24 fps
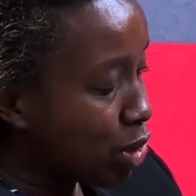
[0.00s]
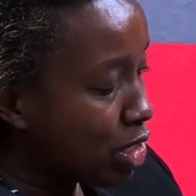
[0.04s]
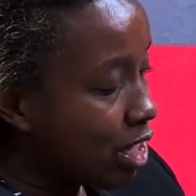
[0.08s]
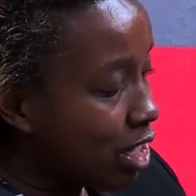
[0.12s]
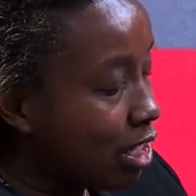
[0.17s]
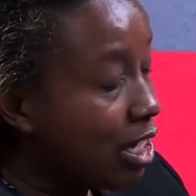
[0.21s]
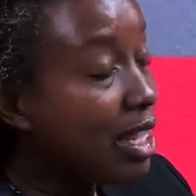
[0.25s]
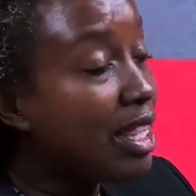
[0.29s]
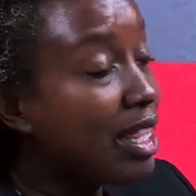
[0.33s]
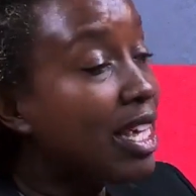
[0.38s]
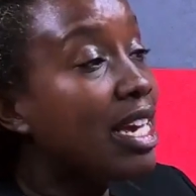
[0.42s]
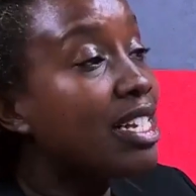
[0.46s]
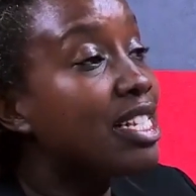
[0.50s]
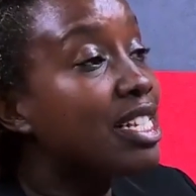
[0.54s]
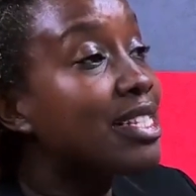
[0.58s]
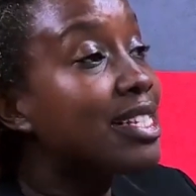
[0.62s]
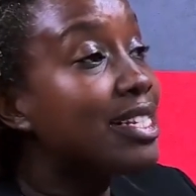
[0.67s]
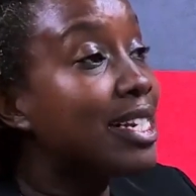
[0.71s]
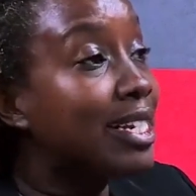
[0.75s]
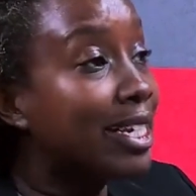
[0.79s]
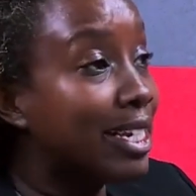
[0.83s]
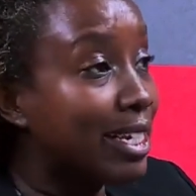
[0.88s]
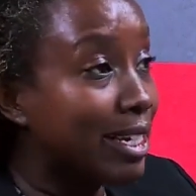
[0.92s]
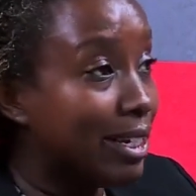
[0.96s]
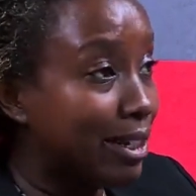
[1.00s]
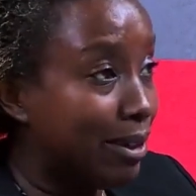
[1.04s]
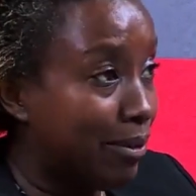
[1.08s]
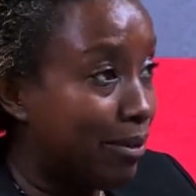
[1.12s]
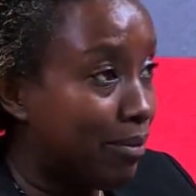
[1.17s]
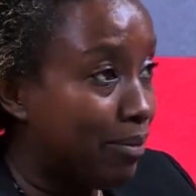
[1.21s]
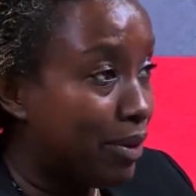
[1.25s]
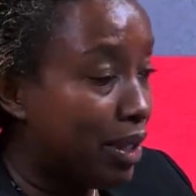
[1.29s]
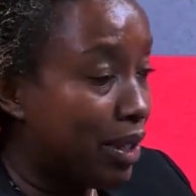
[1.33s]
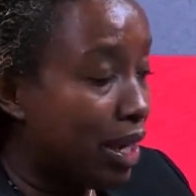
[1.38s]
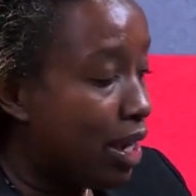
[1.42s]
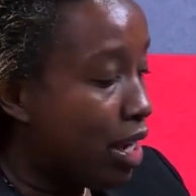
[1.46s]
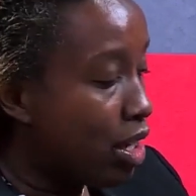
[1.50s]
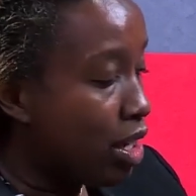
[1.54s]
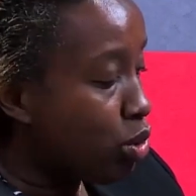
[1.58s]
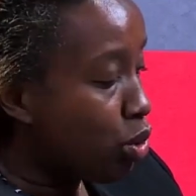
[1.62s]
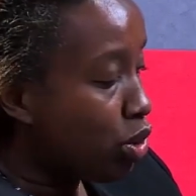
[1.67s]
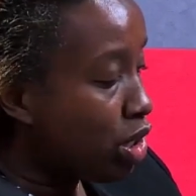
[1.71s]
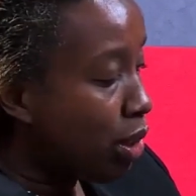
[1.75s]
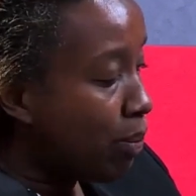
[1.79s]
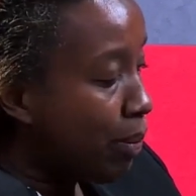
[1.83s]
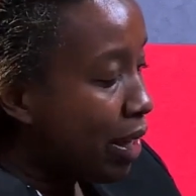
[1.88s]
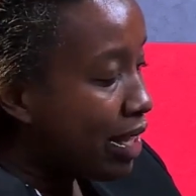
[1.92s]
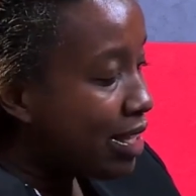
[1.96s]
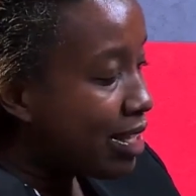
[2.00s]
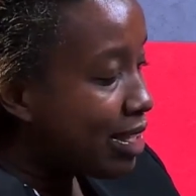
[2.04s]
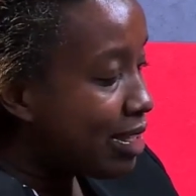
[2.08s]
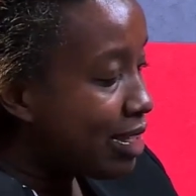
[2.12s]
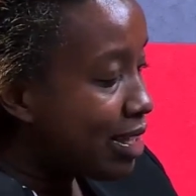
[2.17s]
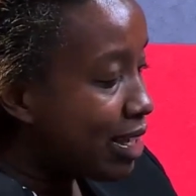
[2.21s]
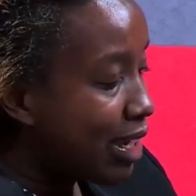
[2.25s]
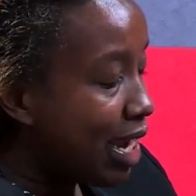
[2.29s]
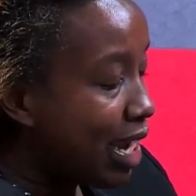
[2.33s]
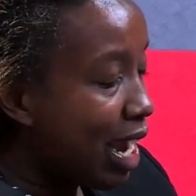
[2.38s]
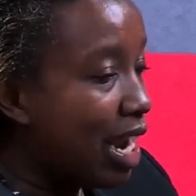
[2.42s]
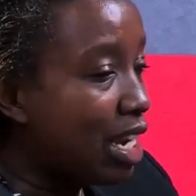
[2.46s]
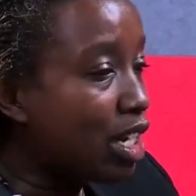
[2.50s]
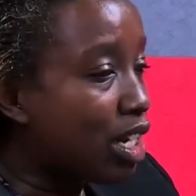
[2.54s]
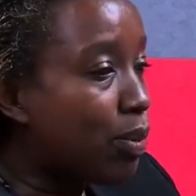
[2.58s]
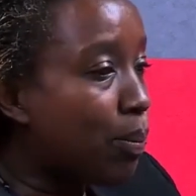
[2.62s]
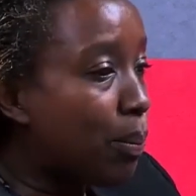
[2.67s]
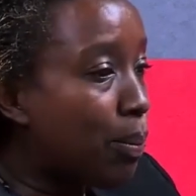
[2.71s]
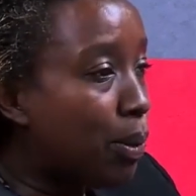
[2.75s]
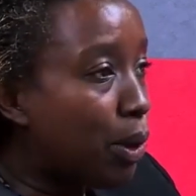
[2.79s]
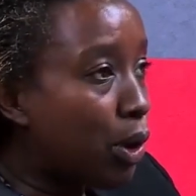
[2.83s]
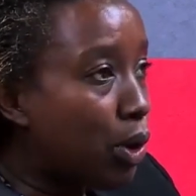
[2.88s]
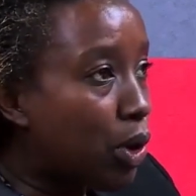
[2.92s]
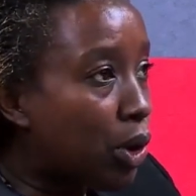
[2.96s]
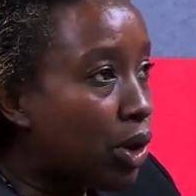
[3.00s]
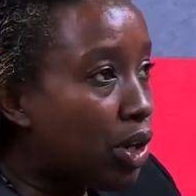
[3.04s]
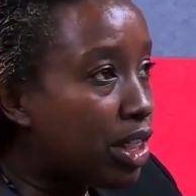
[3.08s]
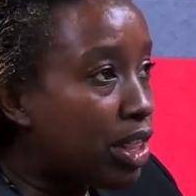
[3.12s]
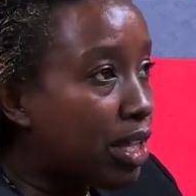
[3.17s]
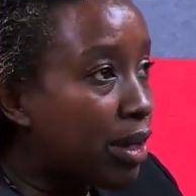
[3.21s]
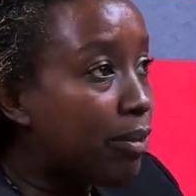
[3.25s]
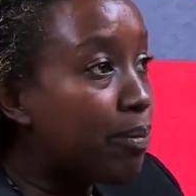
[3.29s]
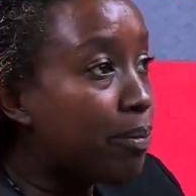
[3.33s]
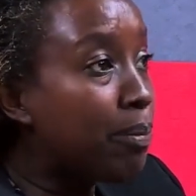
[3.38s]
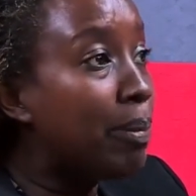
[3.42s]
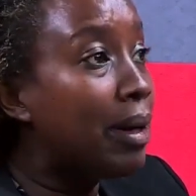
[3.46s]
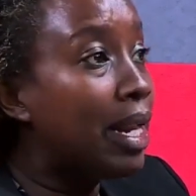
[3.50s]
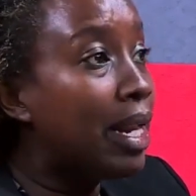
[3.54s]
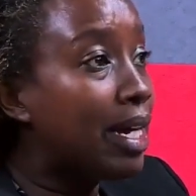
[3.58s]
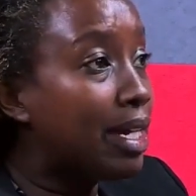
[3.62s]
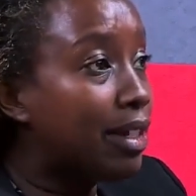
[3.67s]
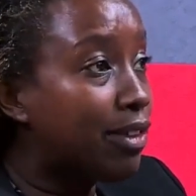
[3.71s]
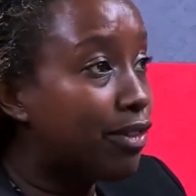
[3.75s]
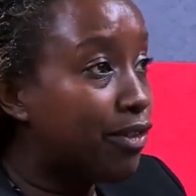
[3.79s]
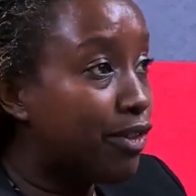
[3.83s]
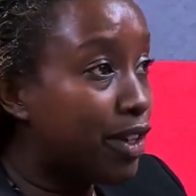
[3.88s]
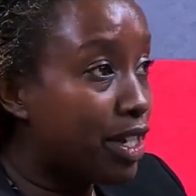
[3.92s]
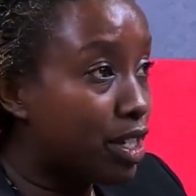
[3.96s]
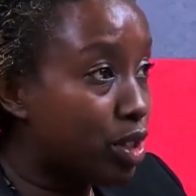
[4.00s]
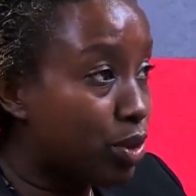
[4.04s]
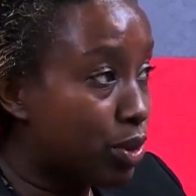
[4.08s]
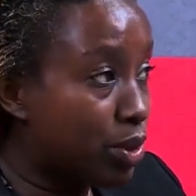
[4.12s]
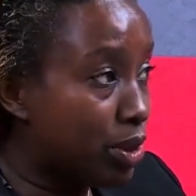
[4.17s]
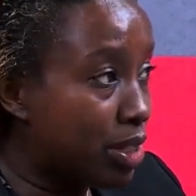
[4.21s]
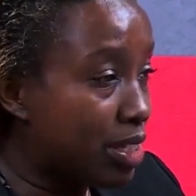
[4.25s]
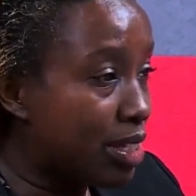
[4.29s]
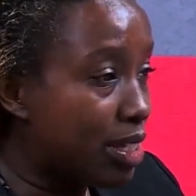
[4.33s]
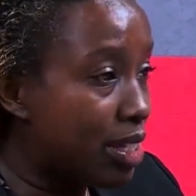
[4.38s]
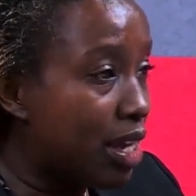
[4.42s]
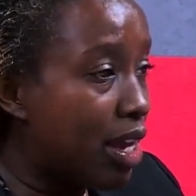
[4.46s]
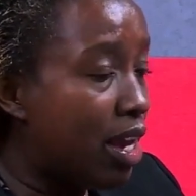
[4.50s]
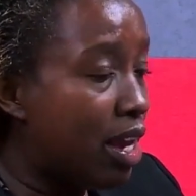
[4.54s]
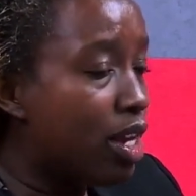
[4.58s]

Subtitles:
we say they are sticky, so they might stick and block the blood vessels.